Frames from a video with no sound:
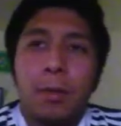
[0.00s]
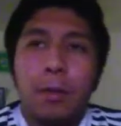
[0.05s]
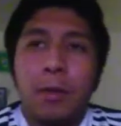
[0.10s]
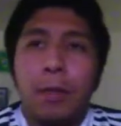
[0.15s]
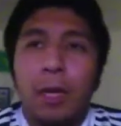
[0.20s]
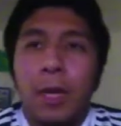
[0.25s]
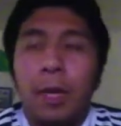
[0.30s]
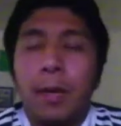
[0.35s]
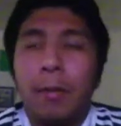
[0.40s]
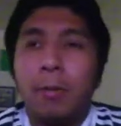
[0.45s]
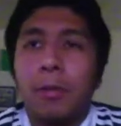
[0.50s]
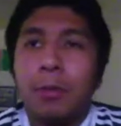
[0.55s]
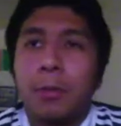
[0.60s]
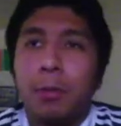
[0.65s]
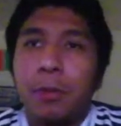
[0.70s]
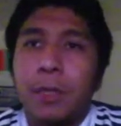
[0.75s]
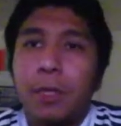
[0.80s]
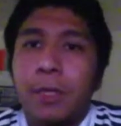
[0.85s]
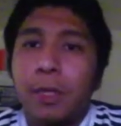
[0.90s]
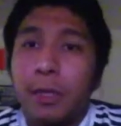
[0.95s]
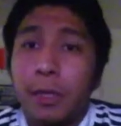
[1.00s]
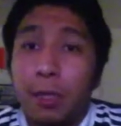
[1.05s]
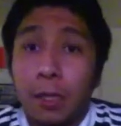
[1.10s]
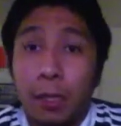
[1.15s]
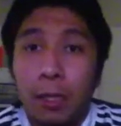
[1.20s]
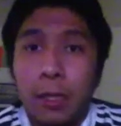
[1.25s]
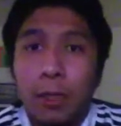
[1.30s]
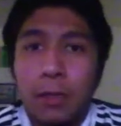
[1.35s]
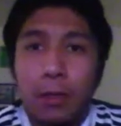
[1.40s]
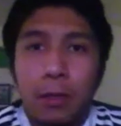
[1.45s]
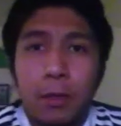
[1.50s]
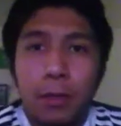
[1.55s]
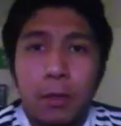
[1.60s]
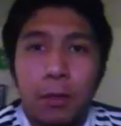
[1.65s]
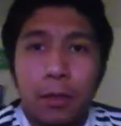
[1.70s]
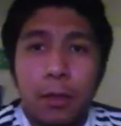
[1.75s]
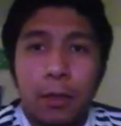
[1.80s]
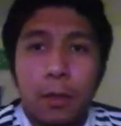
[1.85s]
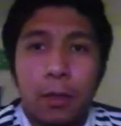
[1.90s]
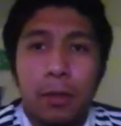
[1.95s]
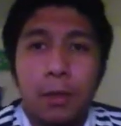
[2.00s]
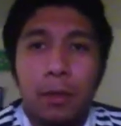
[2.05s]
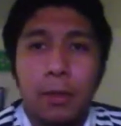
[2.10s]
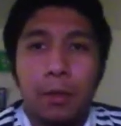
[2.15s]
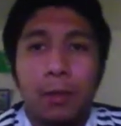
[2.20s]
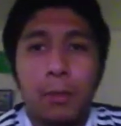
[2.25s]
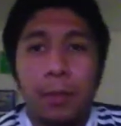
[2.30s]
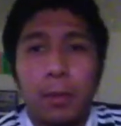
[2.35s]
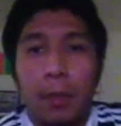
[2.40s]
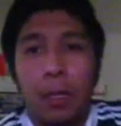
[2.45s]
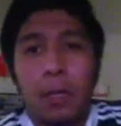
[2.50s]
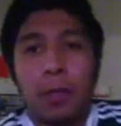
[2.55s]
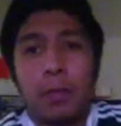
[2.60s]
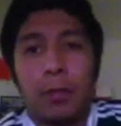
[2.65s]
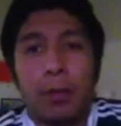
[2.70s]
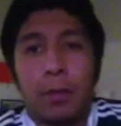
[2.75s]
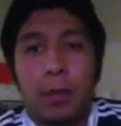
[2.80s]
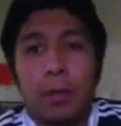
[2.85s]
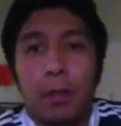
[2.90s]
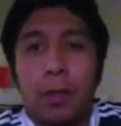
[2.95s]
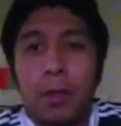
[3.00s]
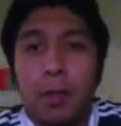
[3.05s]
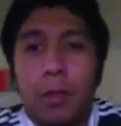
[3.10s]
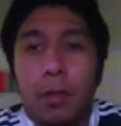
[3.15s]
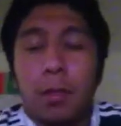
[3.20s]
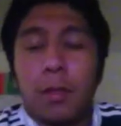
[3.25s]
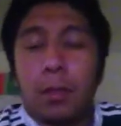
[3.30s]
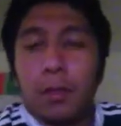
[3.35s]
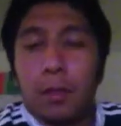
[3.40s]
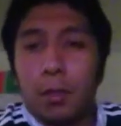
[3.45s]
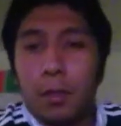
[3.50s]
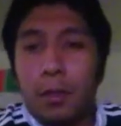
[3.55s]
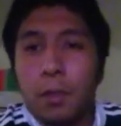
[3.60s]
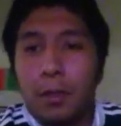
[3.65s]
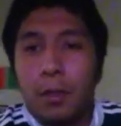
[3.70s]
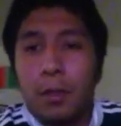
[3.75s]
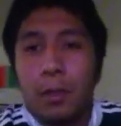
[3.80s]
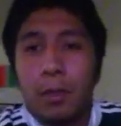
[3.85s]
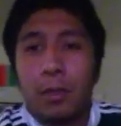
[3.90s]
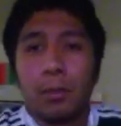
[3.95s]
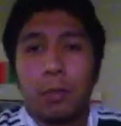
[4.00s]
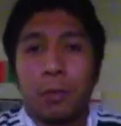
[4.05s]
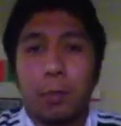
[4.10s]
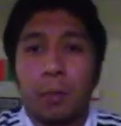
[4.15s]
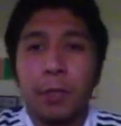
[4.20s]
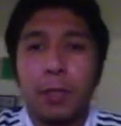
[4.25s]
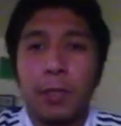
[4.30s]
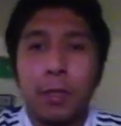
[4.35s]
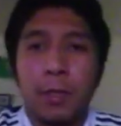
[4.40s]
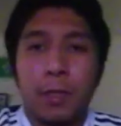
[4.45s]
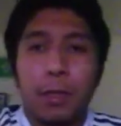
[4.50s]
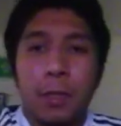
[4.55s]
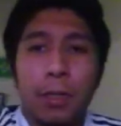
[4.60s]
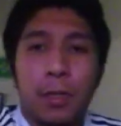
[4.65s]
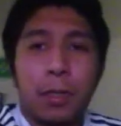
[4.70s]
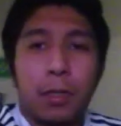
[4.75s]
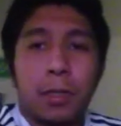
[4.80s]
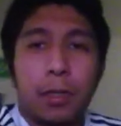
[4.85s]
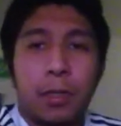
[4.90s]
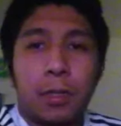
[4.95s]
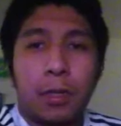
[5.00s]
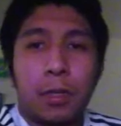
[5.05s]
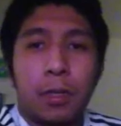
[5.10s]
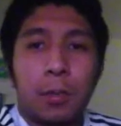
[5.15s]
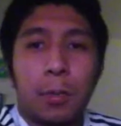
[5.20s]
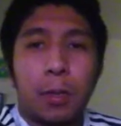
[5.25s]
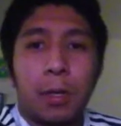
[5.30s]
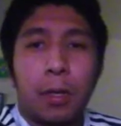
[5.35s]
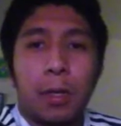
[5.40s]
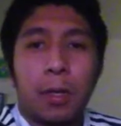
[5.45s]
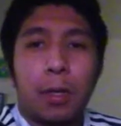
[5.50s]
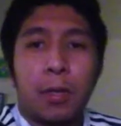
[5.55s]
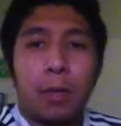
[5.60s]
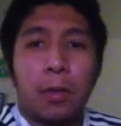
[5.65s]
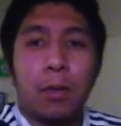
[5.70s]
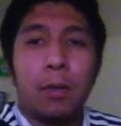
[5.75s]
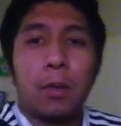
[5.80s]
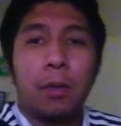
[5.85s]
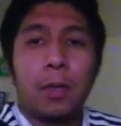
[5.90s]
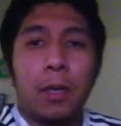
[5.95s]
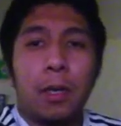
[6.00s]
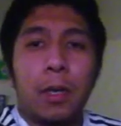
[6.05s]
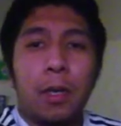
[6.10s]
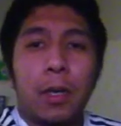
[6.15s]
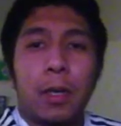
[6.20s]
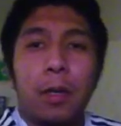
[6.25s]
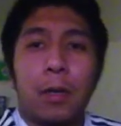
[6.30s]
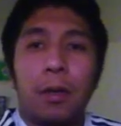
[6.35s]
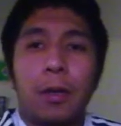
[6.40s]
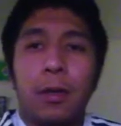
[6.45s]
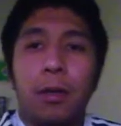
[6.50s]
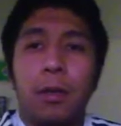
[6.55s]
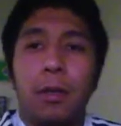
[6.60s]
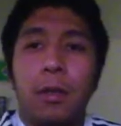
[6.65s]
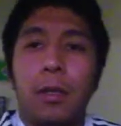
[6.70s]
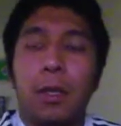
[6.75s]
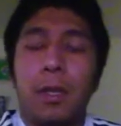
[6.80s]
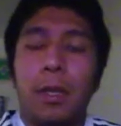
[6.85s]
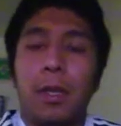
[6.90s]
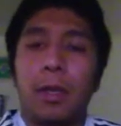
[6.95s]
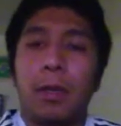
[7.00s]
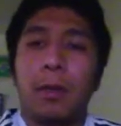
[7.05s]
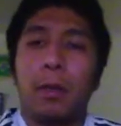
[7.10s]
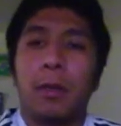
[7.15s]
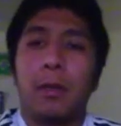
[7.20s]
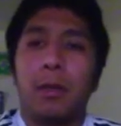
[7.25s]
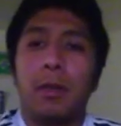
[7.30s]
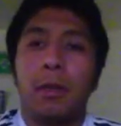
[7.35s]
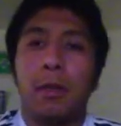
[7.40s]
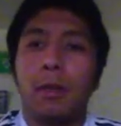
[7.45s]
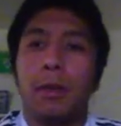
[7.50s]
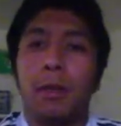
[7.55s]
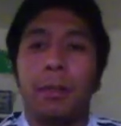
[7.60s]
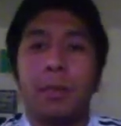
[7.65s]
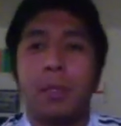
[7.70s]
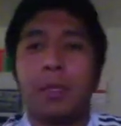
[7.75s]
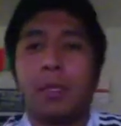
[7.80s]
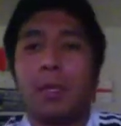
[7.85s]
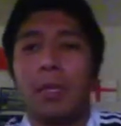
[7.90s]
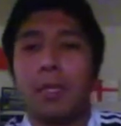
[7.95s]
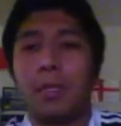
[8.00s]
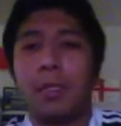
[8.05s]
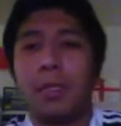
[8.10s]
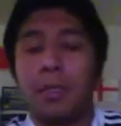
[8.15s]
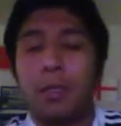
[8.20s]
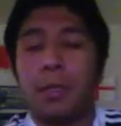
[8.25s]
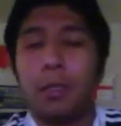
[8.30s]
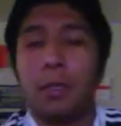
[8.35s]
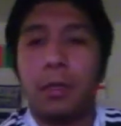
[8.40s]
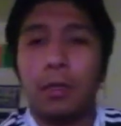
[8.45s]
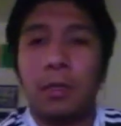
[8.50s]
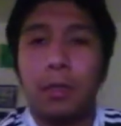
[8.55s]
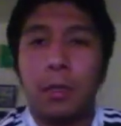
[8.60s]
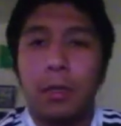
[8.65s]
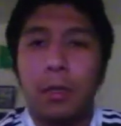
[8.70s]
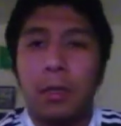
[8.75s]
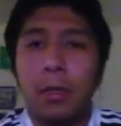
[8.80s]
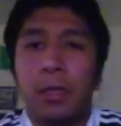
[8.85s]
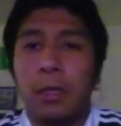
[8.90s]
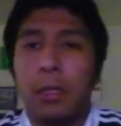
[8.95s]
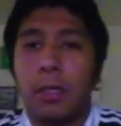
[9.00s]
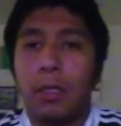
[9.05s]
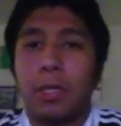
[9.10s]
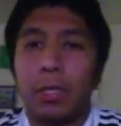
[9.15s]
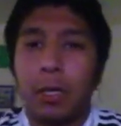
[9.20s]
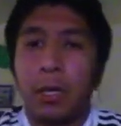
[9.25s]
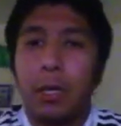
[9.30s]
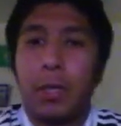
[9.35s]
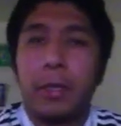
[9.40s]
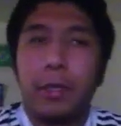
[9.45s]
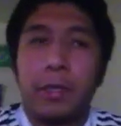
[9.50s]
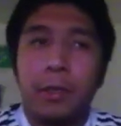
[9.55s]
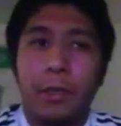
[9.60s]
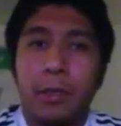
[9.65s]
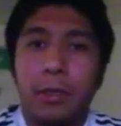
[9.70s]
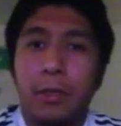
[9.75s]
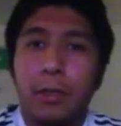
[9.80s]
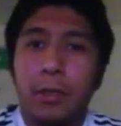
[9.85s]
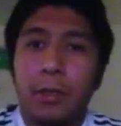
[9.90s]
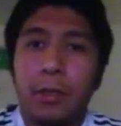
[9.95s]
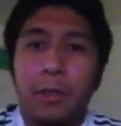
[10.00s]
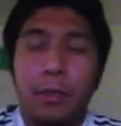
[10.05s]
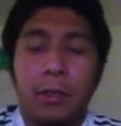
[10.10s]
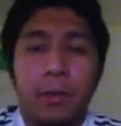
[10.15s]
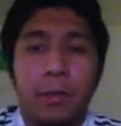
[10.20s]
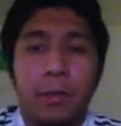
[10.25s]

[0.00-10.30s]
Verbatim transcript: The game was pretty intense, to be honest with y'all. It was pretty intense just by looking at all, like, the possession, the shots,